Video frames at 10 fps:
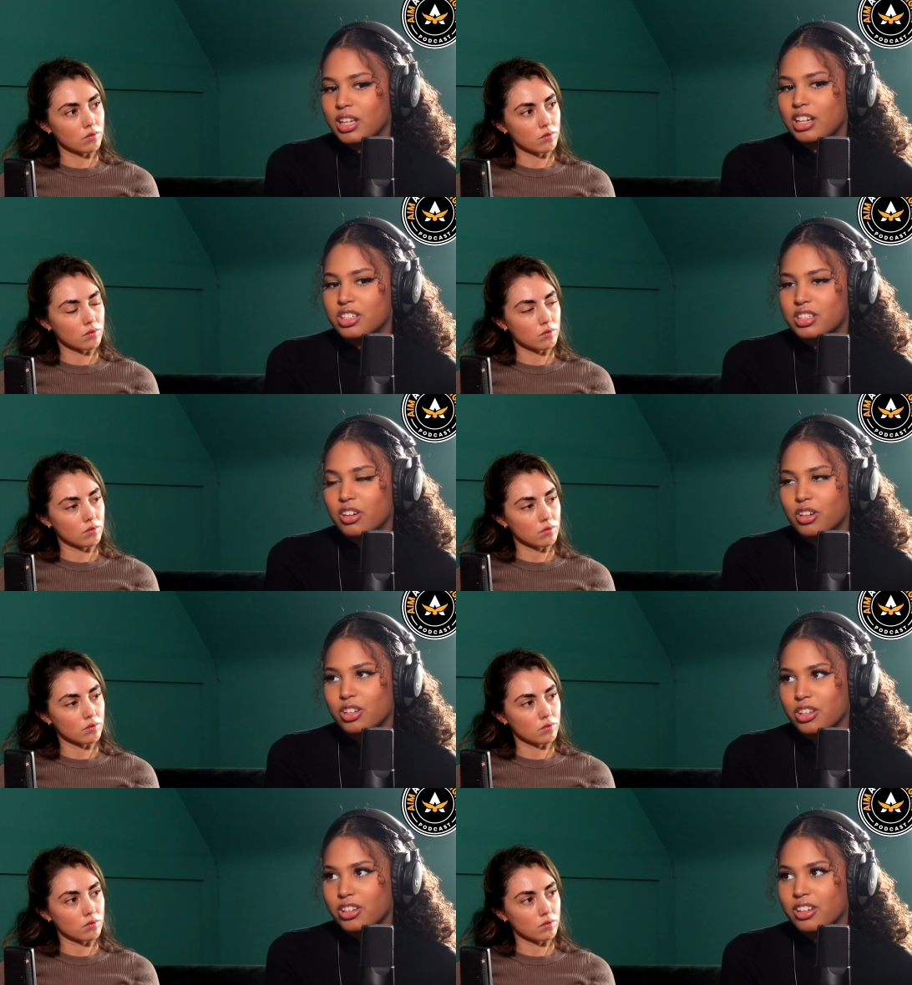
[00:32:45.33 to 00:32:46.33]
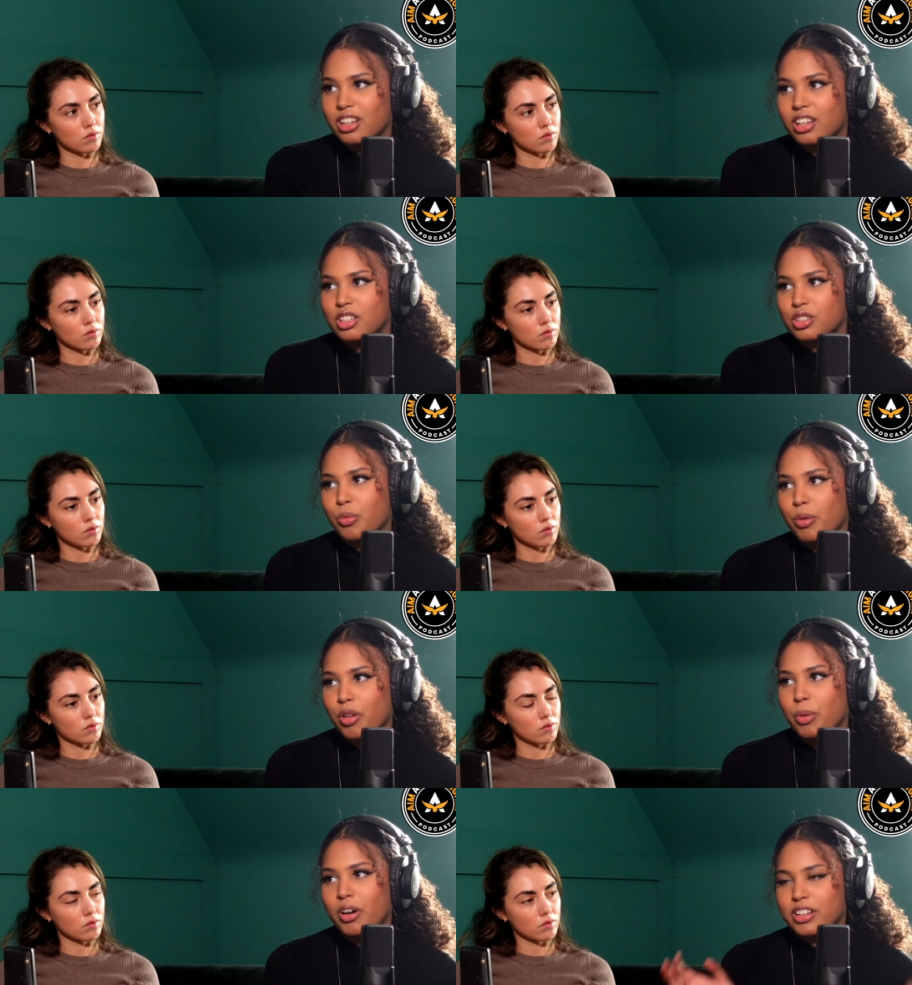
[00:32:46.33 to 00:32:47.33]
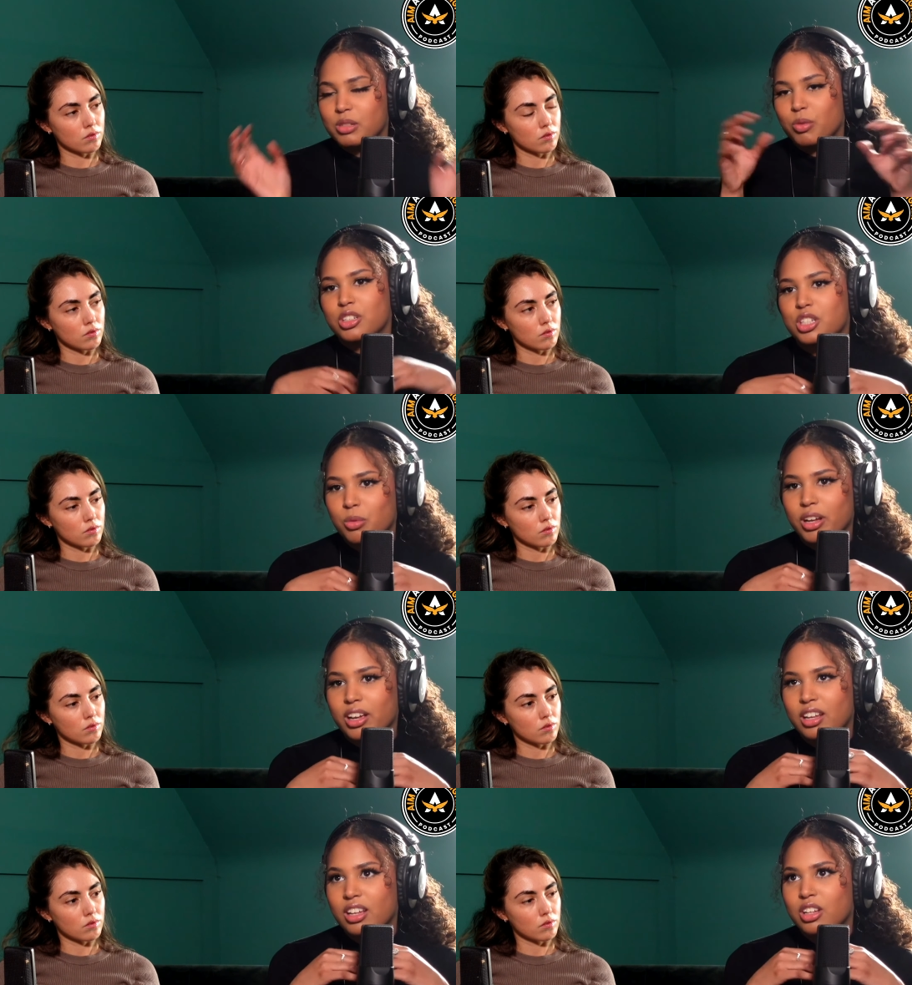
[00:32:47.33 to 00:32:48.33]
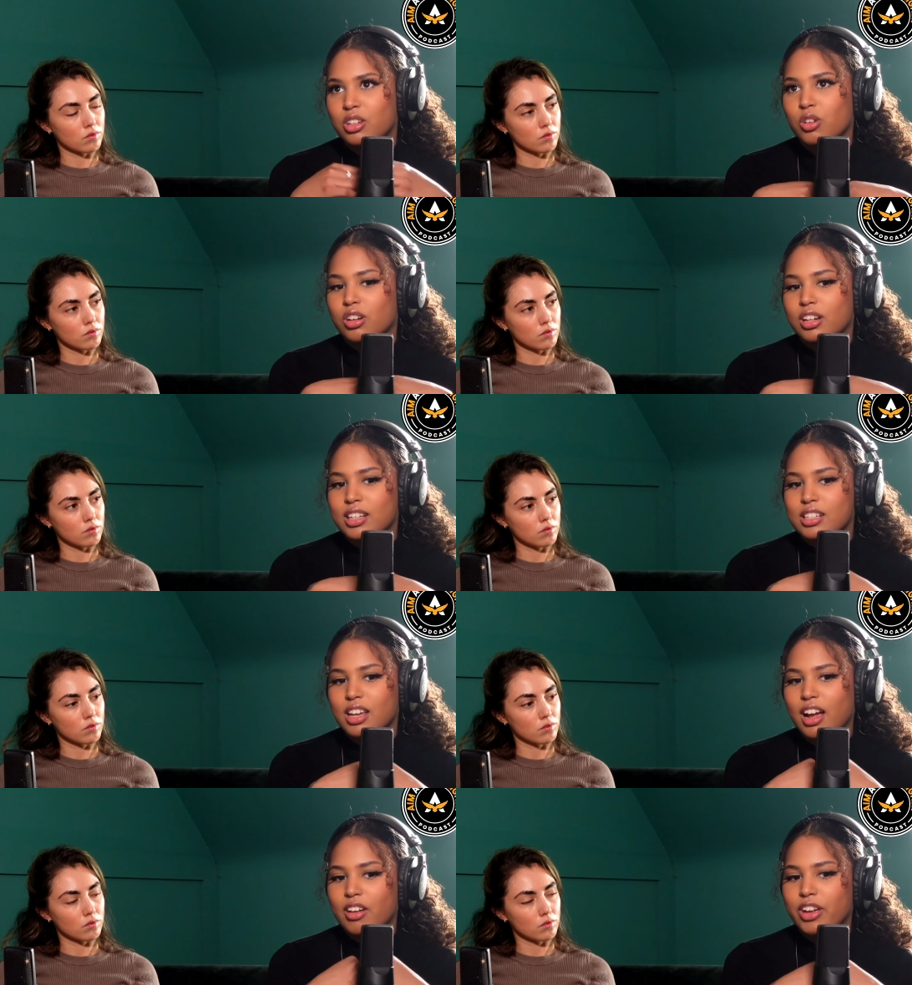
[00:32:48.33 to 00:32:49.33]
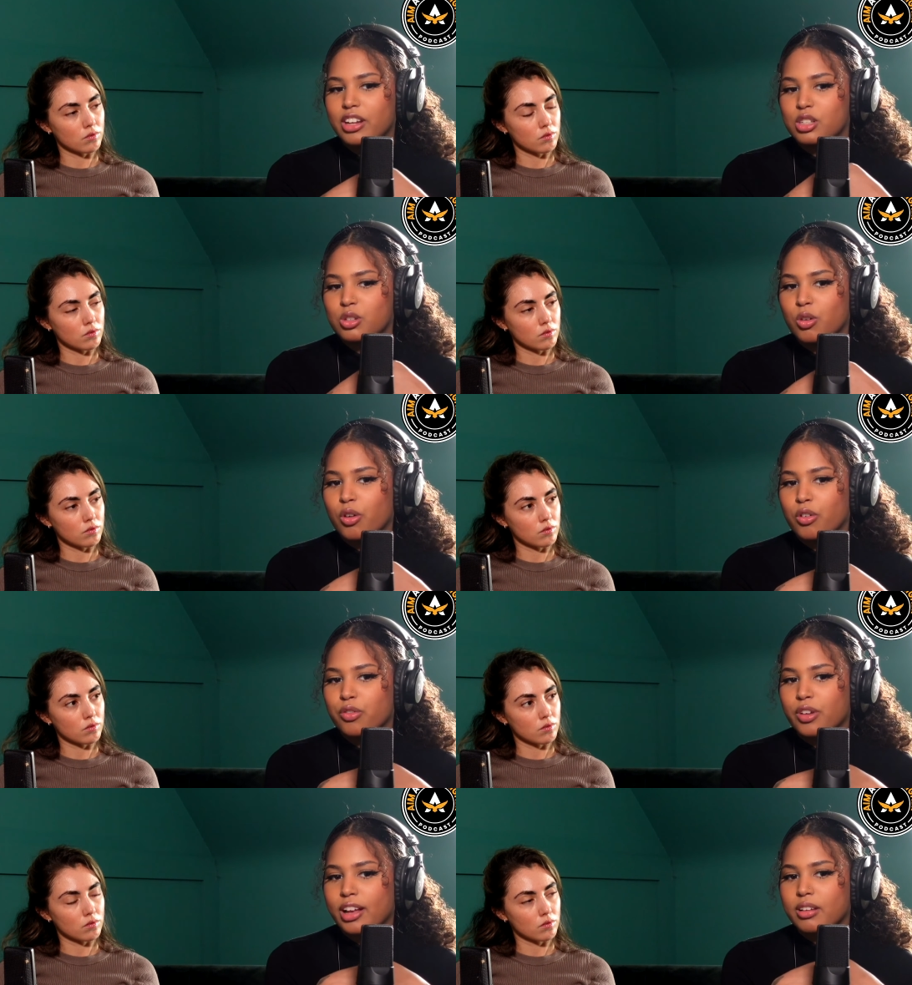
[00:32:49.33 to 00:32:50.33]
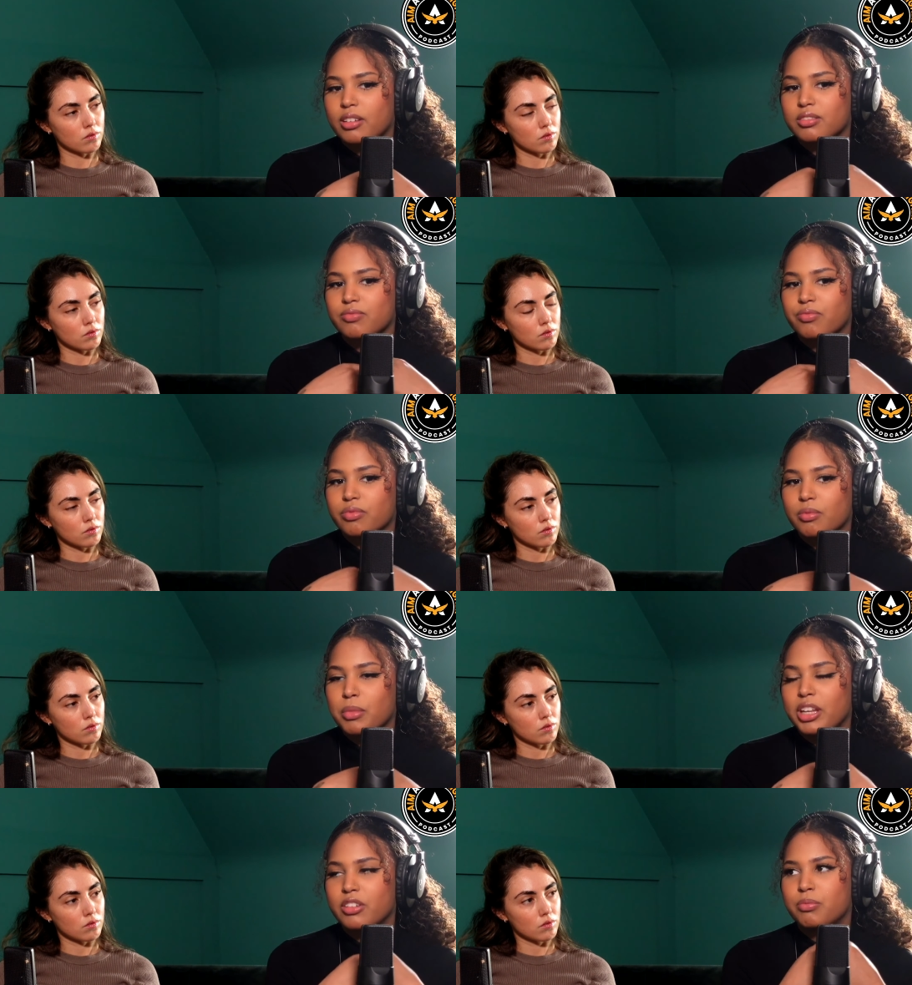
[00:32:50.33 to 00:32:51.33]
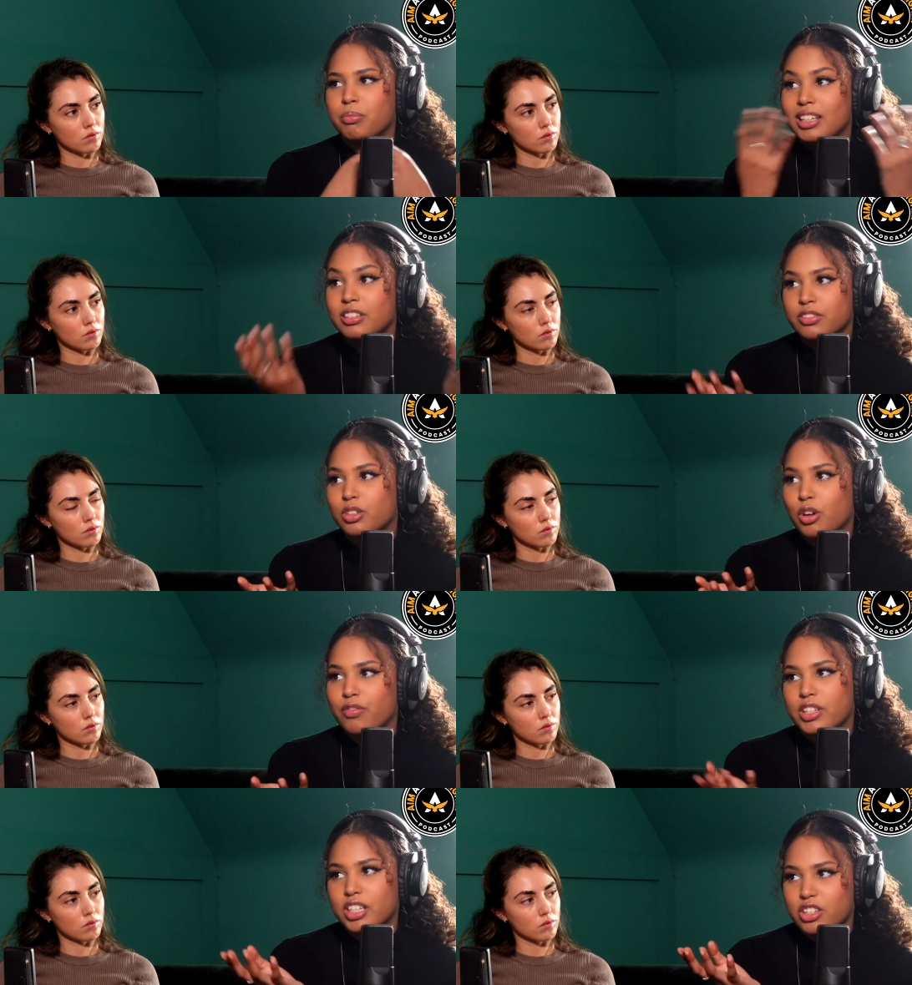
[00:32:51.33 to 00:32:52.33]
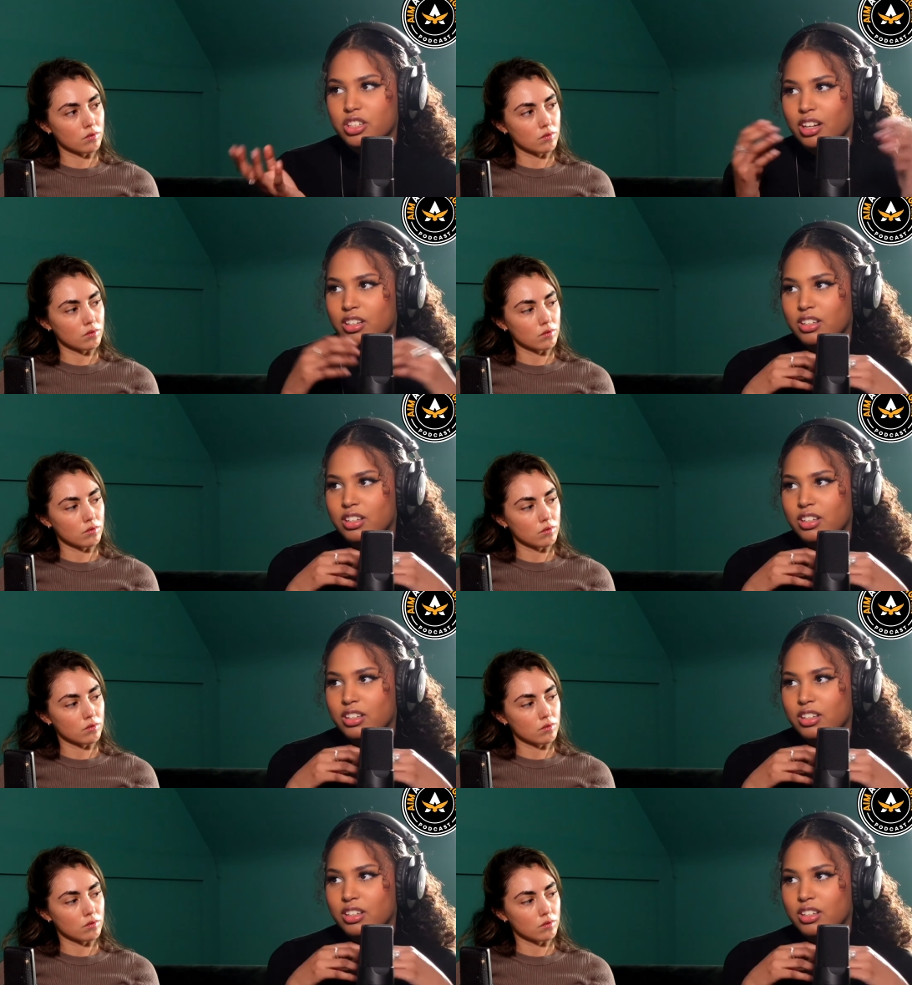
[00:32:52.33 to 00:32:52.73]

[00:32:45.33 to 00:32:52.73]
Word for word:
Speaker 1: just to argue. So both parties mm. went to it not looking to have any sort of like mean, meaningful conversation. They, yeah.